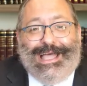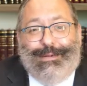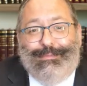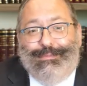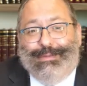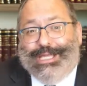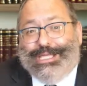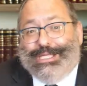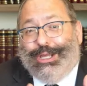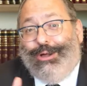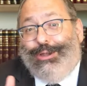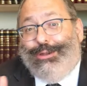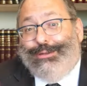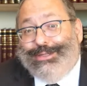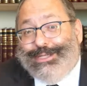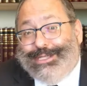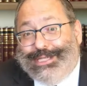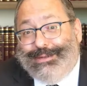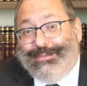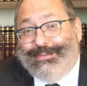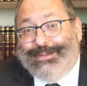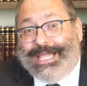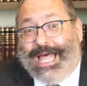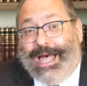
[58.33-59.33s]
Tam means
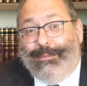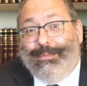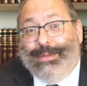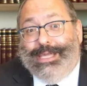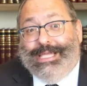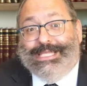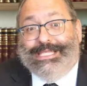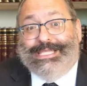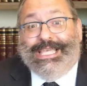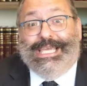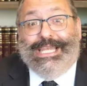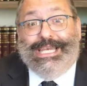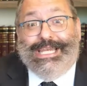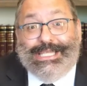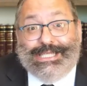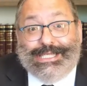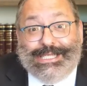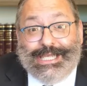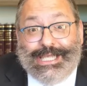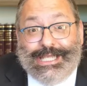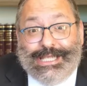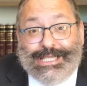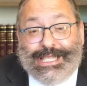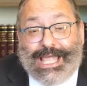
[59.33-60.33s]
wholesome, Tam means
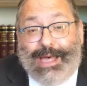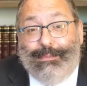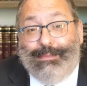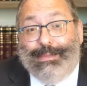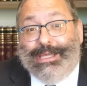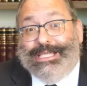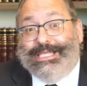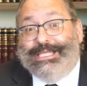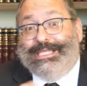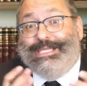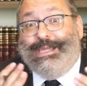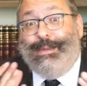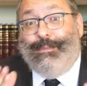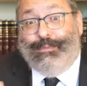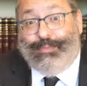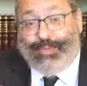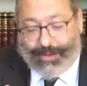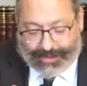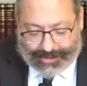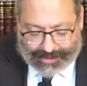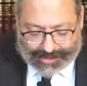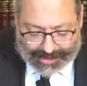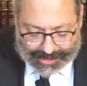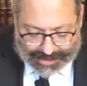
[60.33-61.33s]
innocent, Tam means
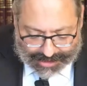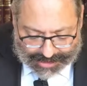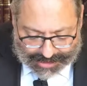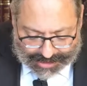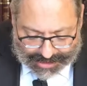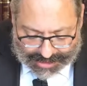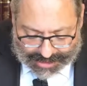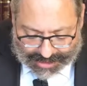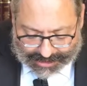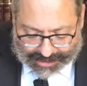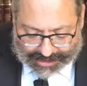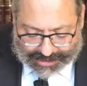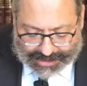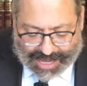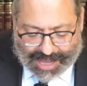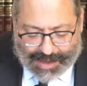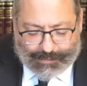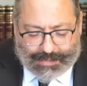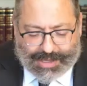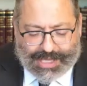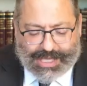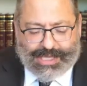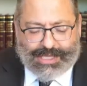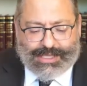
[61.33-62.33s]
simple.
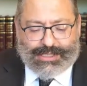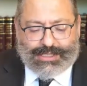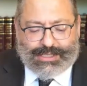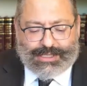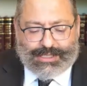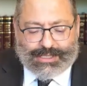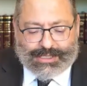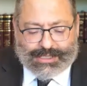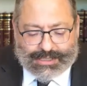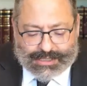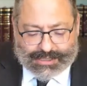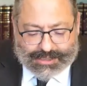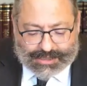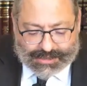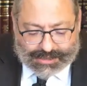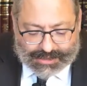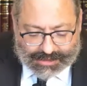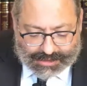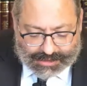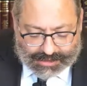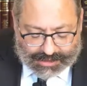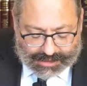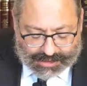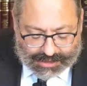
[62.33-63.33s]
Latam means
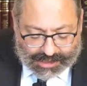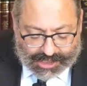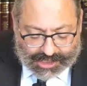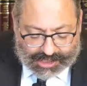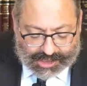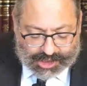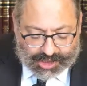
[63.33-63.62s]
a